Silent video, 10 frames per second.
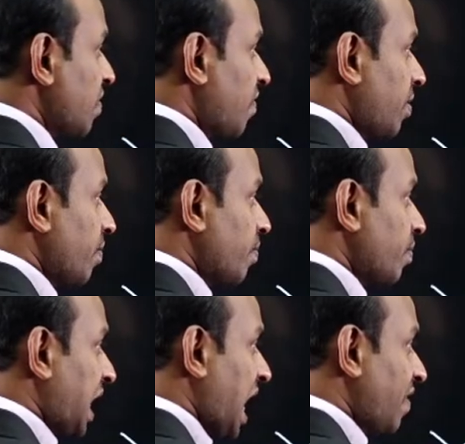never
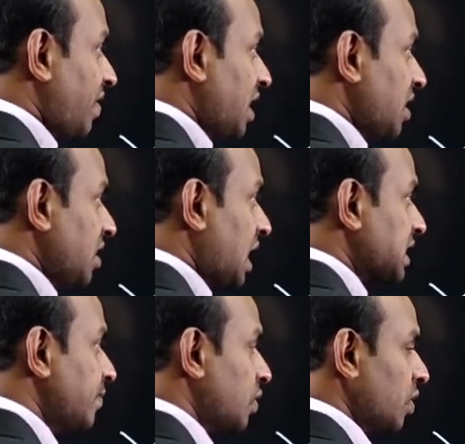travel on the
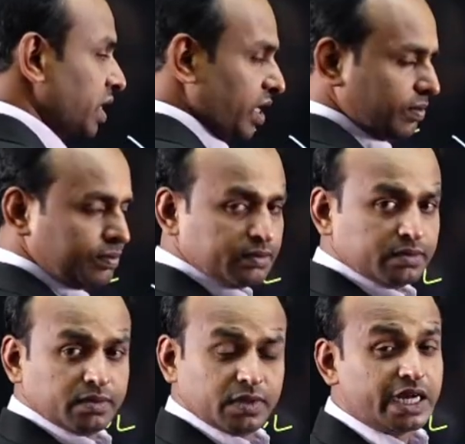asymptote here.
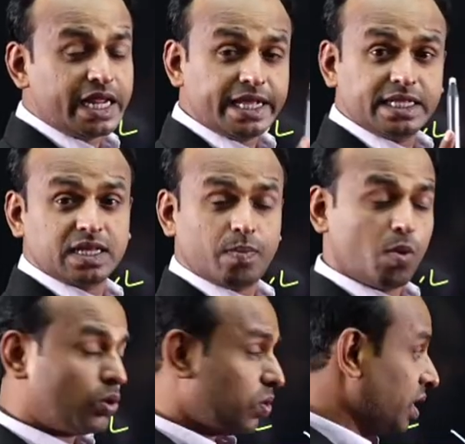They take the
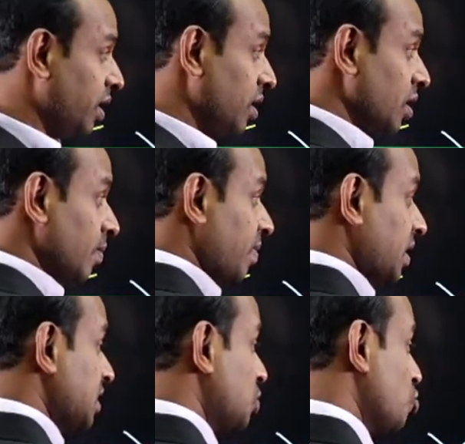support only,
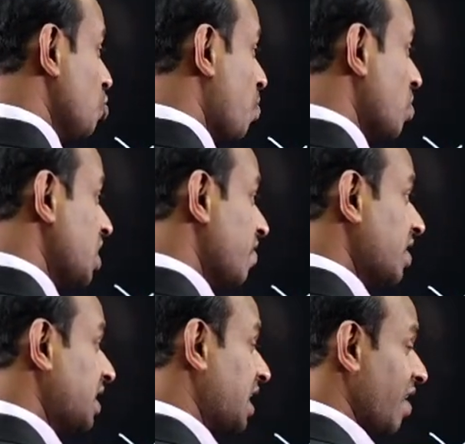but these two poles
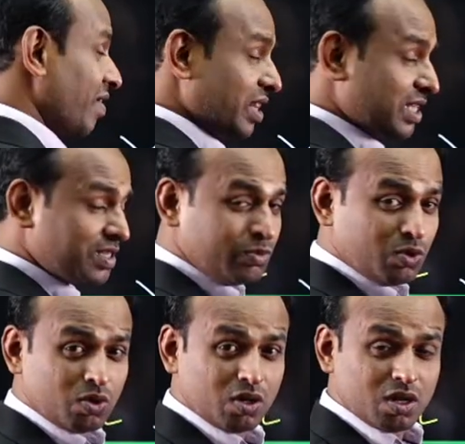never travel on the
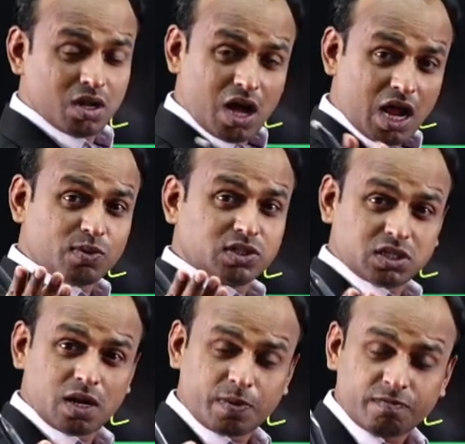asymptote. Almost
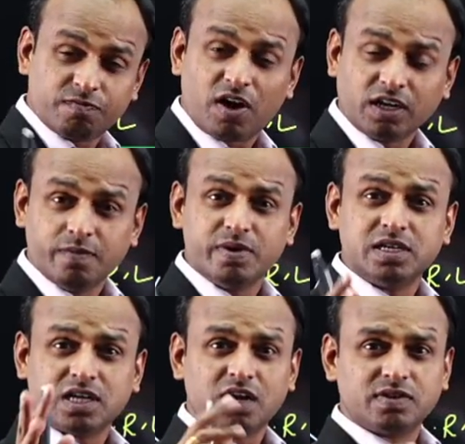till from forty
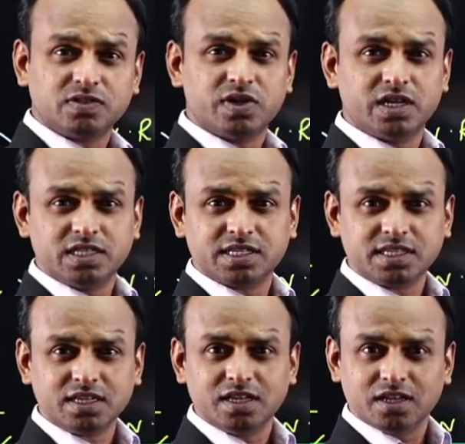minutes onwards we are
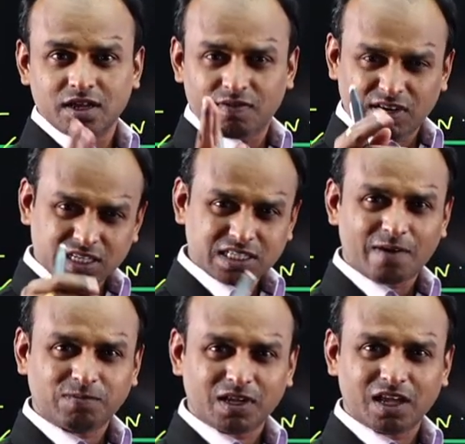discussing. What is the
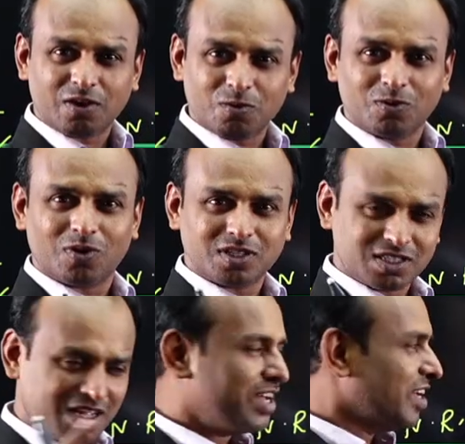chapter here? Root
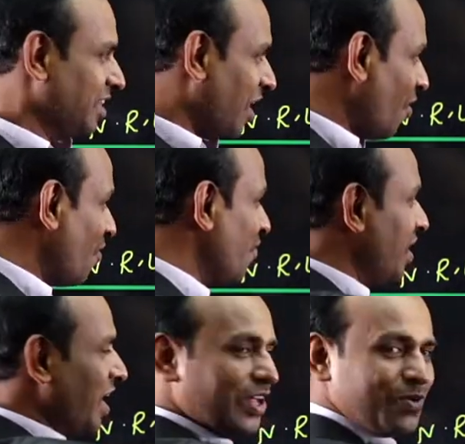locus. Now we
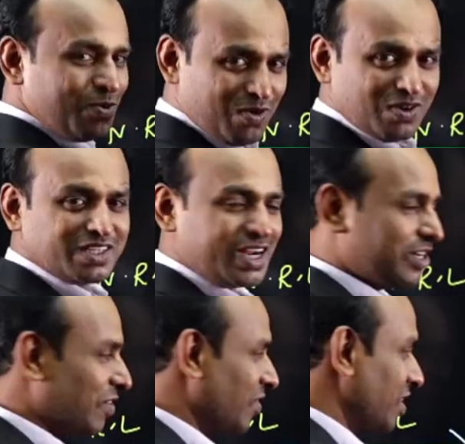will get the root locus
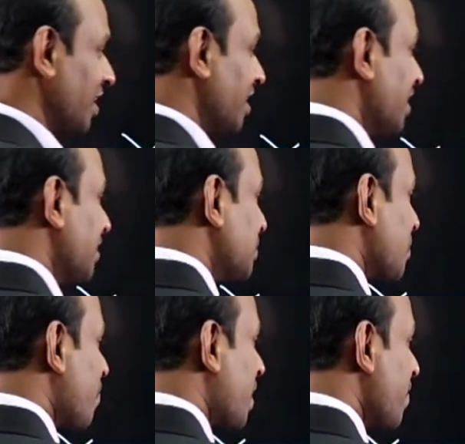right now only.
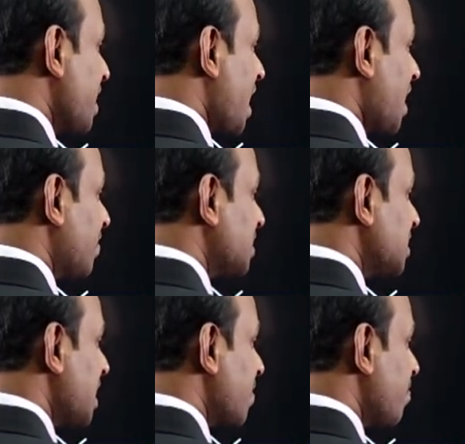So from here onwards
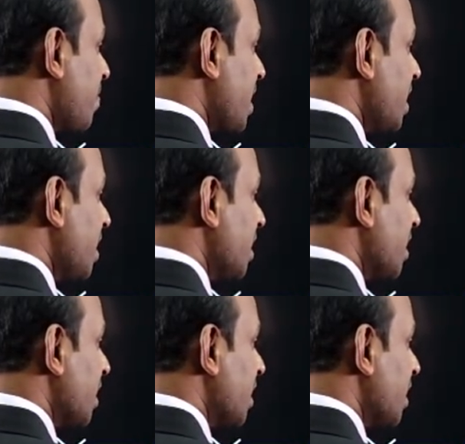here by